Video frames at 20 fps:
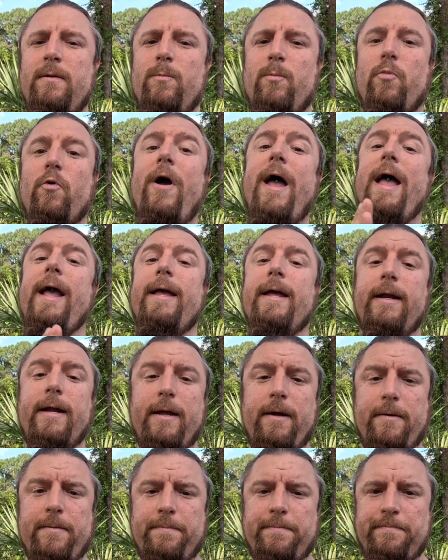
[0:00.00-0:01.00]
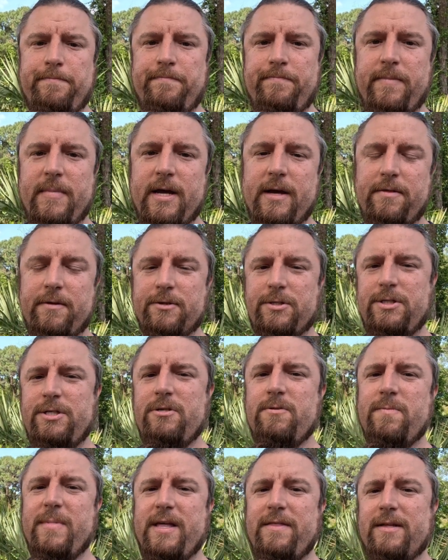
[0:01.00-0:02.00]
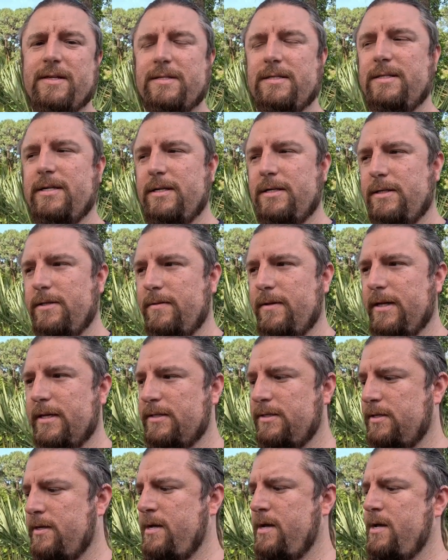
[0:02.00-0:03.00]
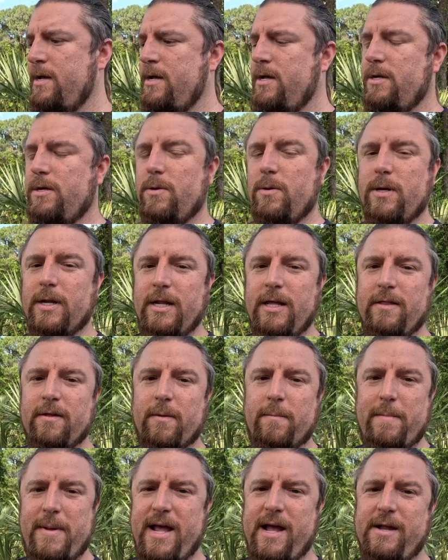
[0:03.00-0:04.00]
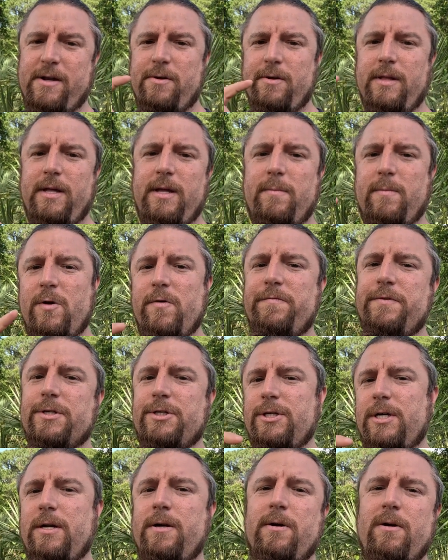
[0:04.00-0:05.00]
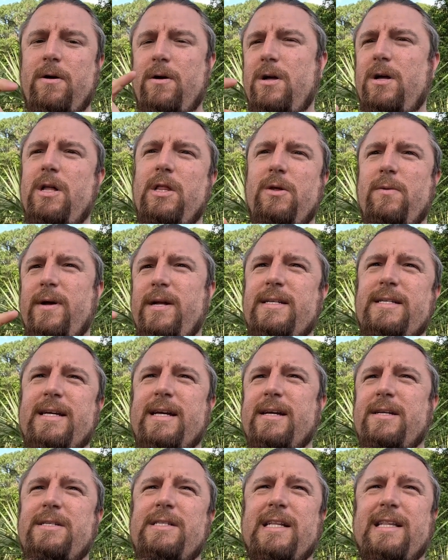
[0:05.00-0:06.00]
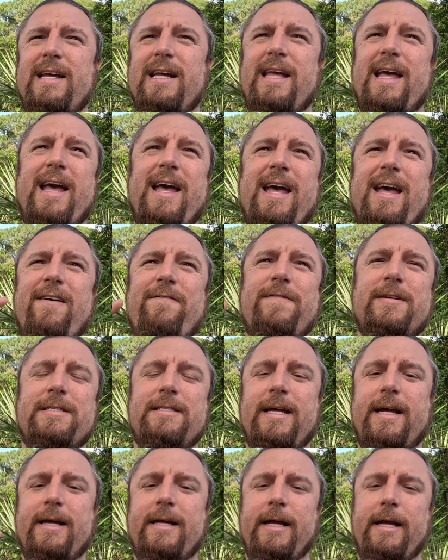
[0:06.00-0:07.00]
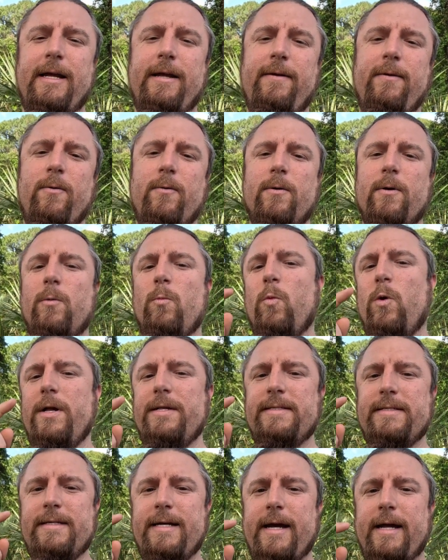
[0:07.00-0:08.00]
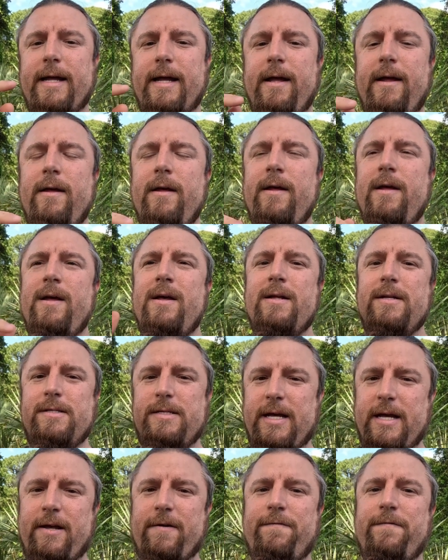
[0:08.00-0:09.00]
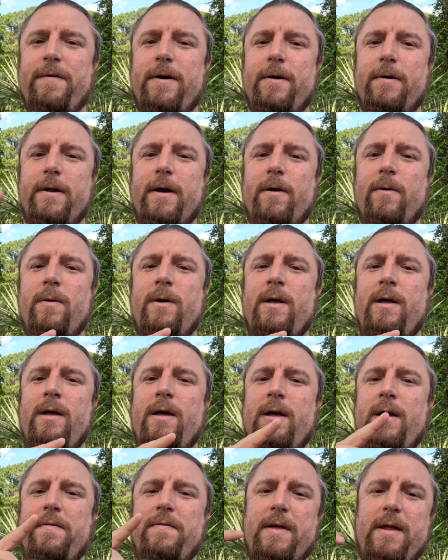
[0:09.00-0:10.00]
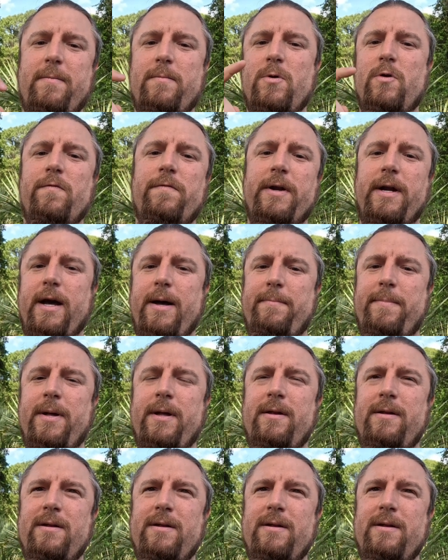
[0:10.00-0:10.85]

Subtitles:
bracketed. And there's 2 methods to do this. You could either manually move the shutter all the way down to like a 1/2 second or 1 second, take a photo, then move it up